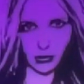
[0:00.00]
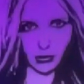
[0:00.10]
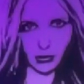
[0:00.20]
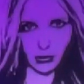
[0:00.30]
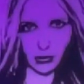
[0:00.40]

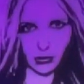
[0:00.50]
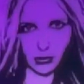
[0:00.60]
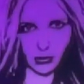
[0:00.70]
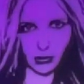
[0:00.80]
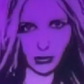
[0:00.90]

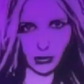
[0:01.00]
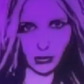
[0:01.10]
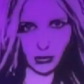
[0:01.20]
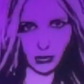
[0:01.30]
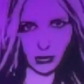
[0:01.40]

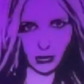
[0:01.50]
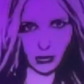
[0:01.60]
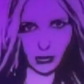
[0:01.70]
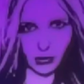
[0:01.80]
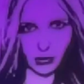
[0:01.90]

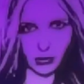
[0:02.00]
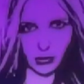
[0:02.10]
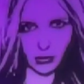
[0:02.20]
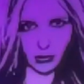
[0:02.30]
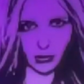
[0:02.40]

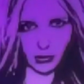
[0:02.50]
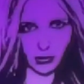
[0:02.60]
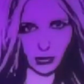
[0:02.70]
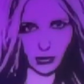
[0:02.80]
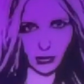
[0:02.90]

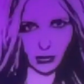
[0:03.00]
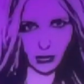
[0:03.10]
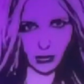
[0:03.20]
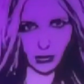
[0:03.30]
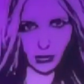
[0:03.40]

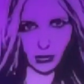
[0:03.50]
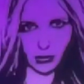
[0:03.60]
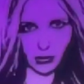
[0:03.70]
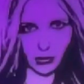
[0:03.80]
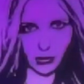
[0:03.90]

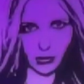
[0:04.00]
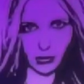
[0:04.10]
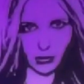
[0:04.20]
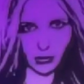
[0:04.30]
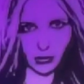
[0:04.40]

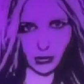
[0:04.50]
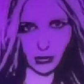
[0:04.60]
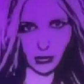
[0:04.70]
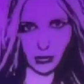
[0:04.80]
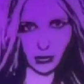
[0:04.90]

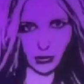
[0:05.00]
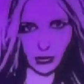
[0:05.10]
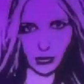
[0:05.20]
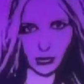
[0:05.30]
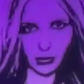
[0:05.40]

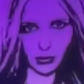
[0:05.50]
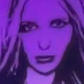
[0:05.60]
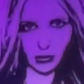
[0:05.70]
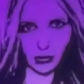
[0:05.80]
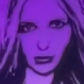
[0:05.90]

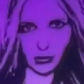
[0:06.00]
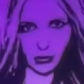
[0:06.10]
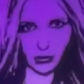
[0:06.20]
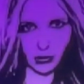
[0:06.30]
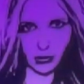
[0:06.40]

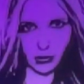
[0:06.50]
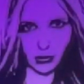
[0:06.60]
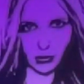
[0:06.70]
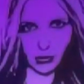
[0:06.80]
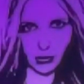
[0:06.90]
The person shown says nothing.